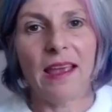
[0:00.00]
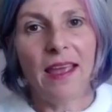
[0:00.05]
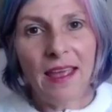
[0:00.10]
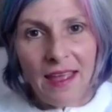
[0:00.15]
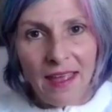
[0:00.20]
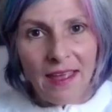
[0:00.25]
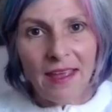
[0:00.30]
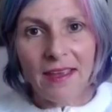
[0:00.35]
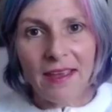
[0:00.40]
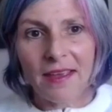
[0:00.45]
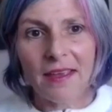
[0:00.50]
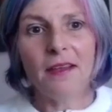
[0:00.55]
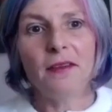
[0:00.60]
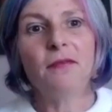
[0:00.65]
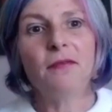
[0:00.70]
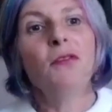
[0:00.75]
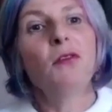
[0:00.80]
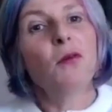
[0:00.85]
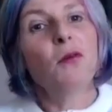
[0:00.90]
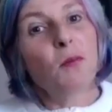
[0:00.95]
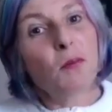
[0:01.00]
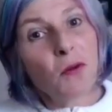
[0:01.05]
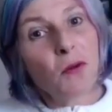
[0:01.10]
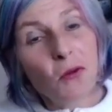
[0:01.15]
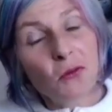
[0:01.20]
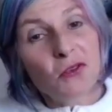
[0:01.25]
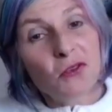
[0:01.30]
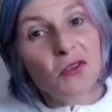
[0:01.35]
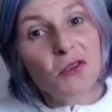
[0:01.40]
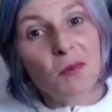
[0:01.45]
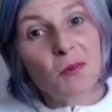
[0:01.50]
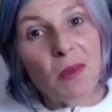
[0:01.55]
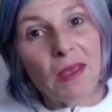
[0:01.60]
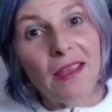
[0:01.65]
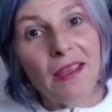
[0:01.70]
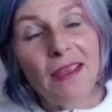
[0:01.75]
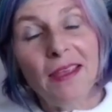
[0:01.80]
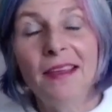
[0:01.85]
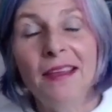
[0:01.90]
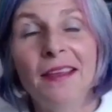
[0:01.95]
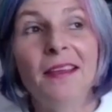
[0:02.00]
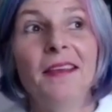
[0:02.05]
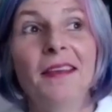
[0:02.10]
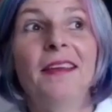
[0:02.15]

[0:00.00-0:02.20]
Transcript: hey, if you approached me,